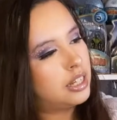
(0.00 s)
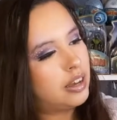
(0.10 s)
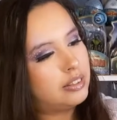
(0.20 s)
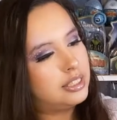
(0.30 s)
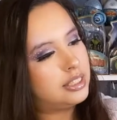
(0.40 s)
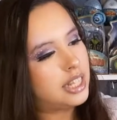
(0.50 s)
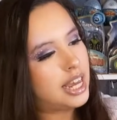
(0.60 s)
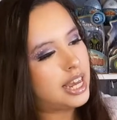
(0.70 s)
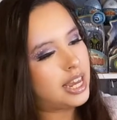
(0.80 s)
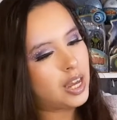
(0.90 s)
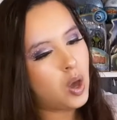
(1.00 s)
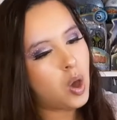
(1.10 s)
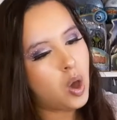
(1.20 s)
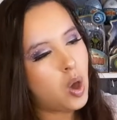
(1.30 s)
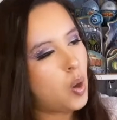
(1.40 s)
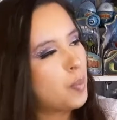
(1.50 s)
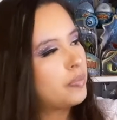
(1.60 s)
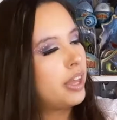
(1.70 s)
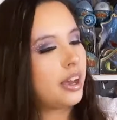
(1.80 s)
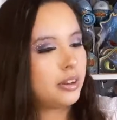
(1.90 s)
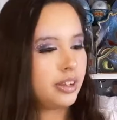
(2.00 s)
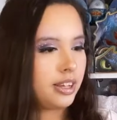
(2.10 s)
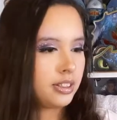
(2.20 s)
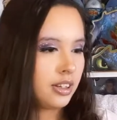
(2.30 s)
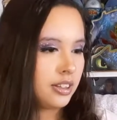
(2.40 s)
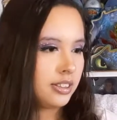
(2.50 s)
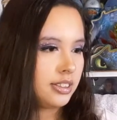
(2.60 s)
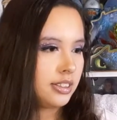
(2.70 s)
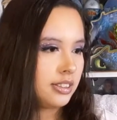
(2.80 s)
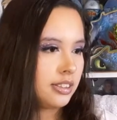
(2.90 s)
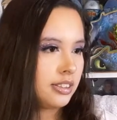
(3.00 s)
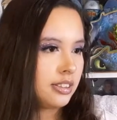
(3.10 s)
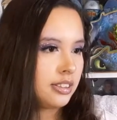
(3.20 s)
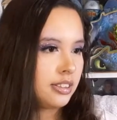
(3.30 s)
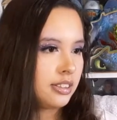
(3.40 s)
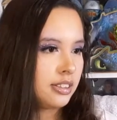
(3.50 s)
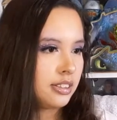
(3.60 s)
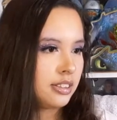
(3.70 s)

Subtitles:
let's say, I don't know how tall this is,